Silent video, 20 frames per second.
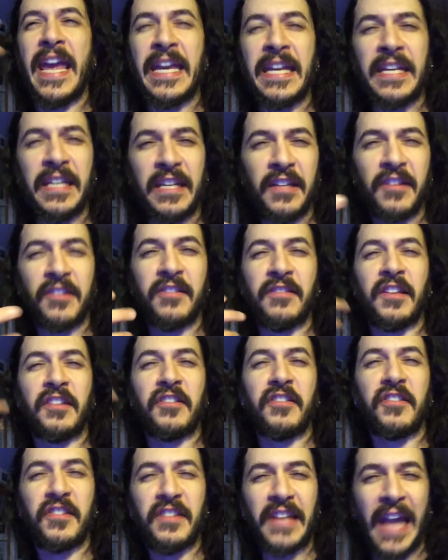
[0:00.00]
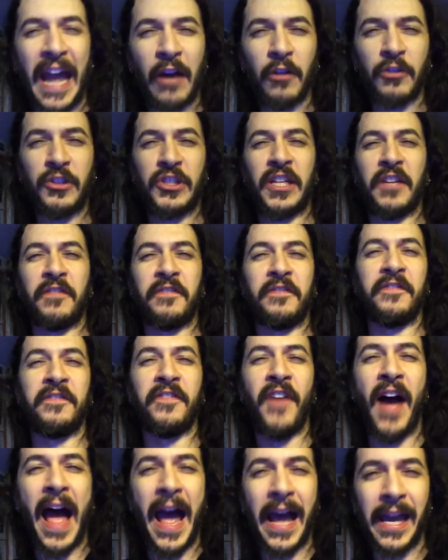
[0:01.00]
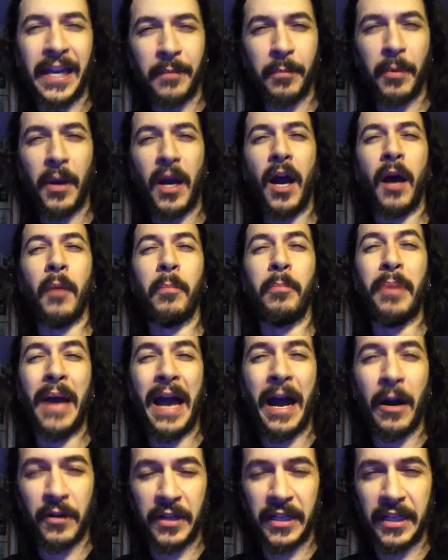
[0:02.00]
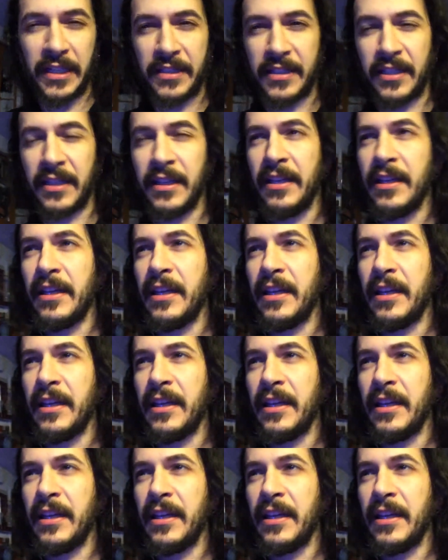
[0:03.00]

80s nostalgic vibe about it.